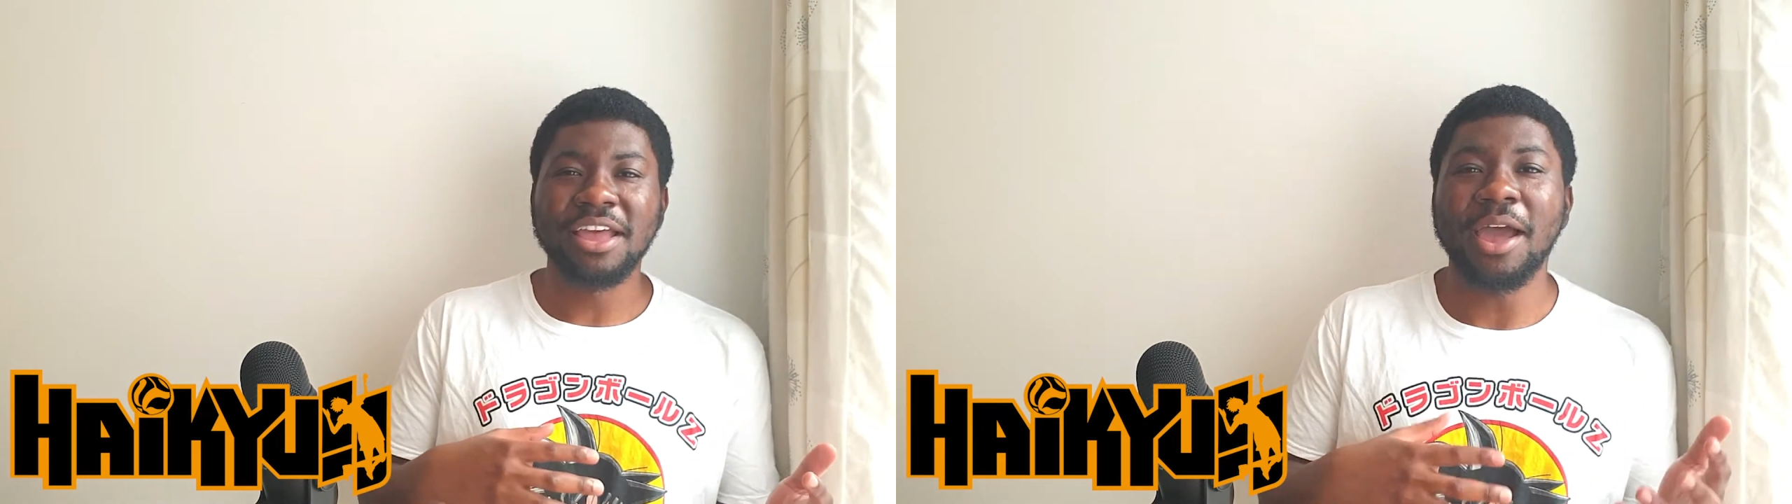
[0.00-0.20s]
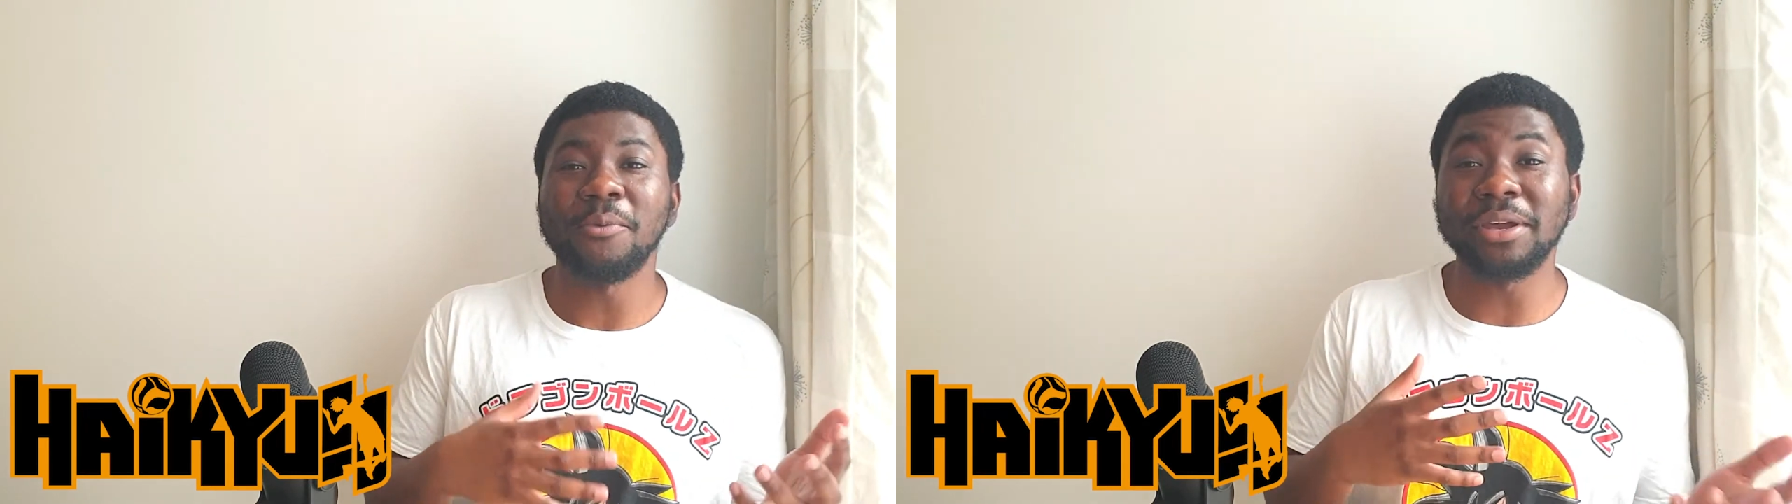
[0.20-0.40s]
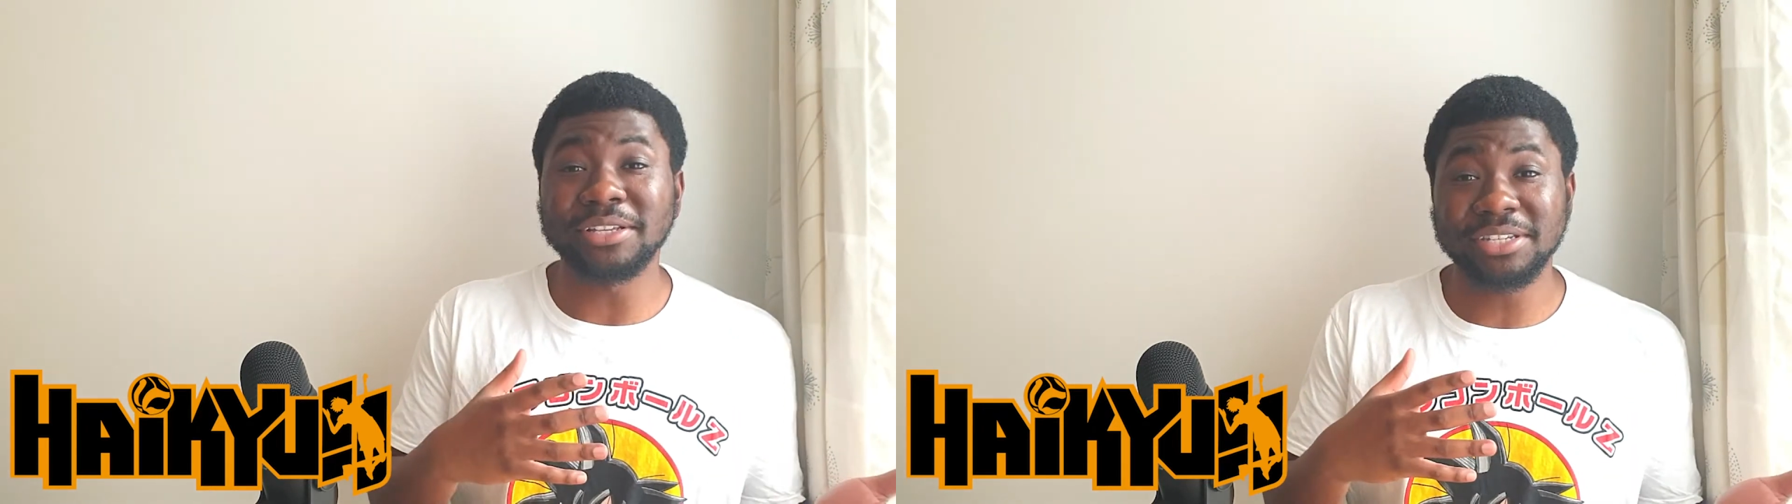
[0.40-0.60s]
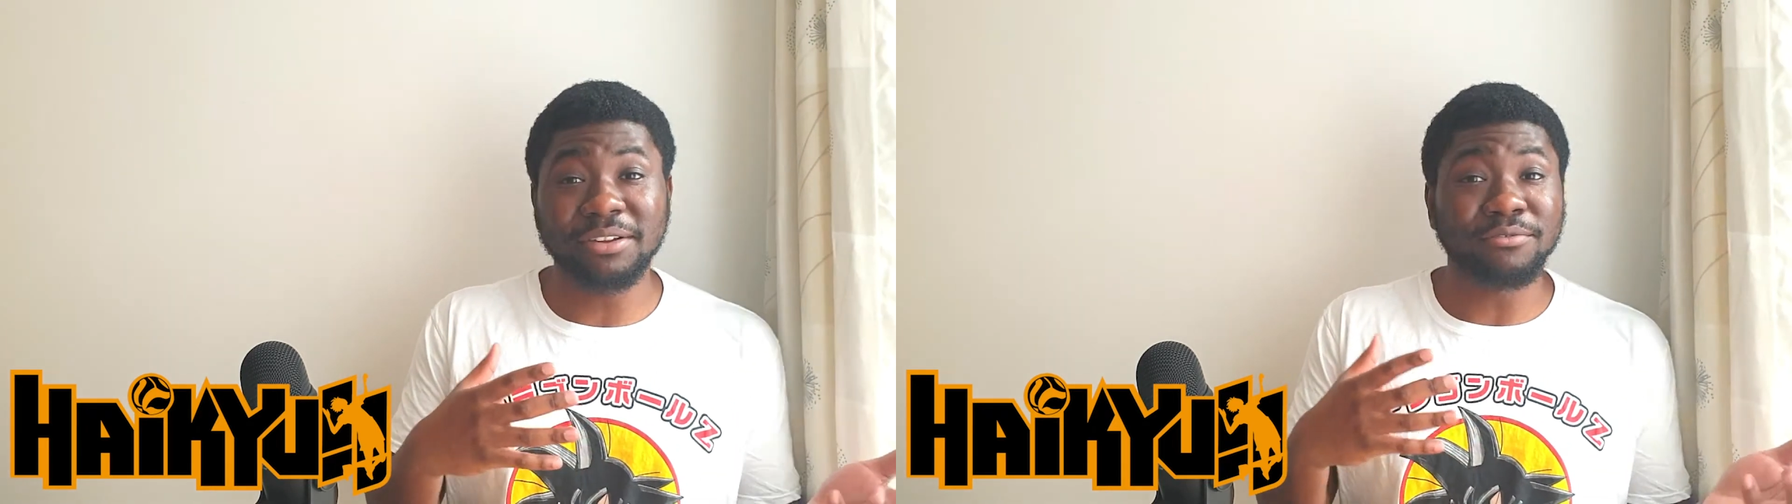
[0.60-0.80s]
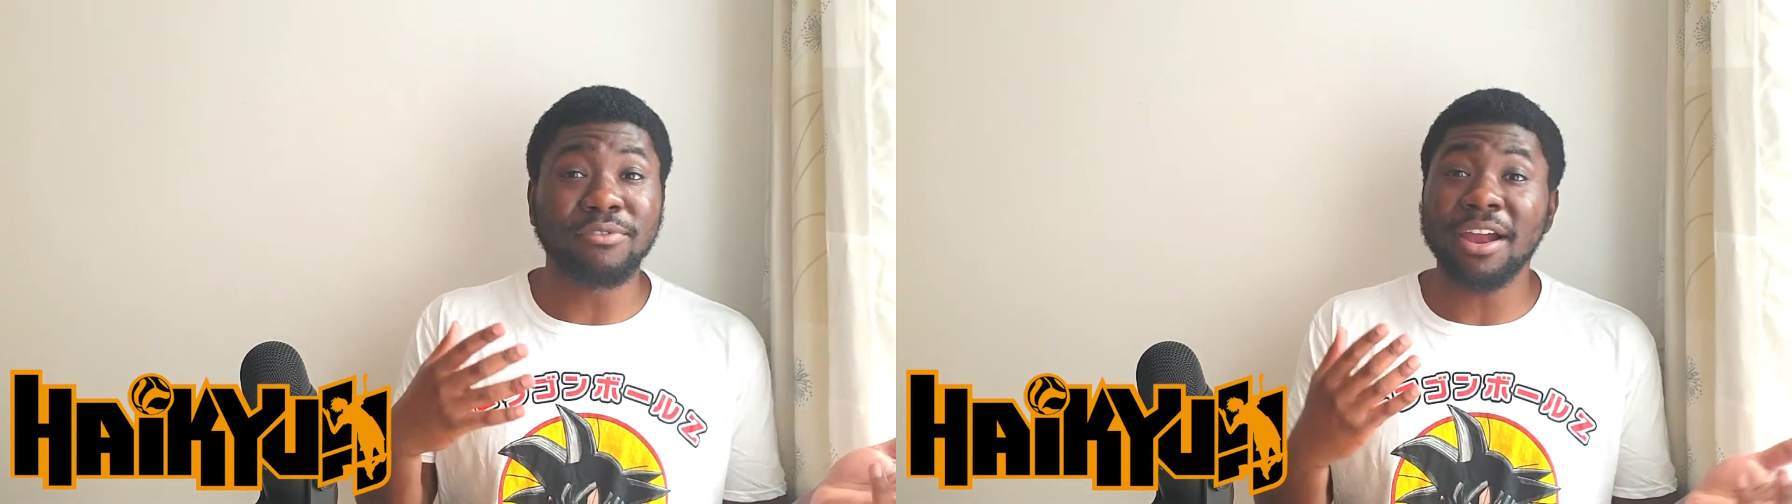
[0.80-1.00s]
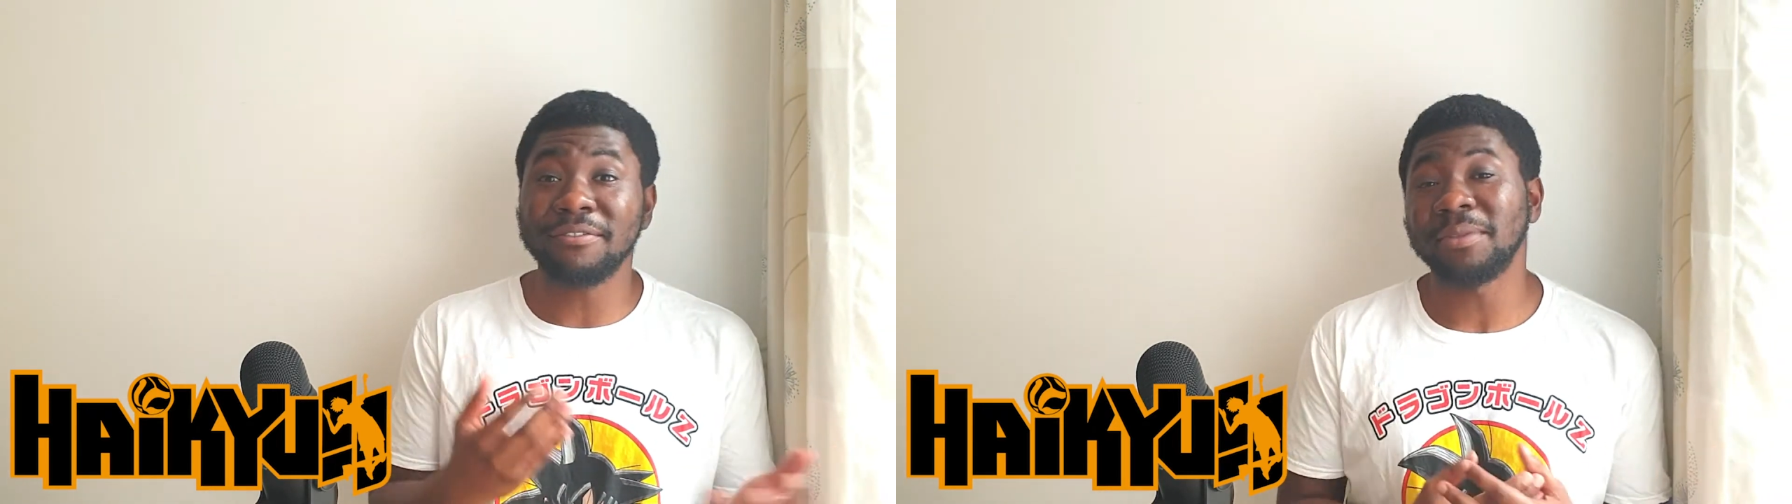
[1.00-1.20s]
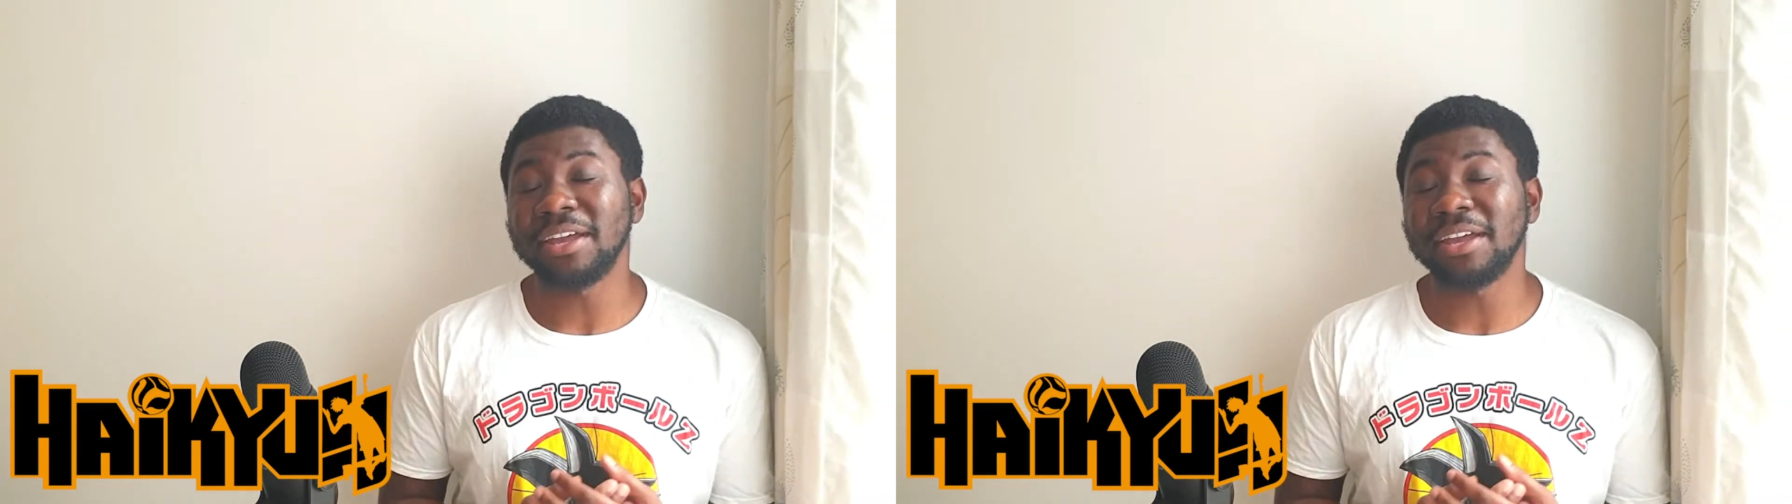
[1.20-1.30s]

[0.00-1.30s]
and we can see right from the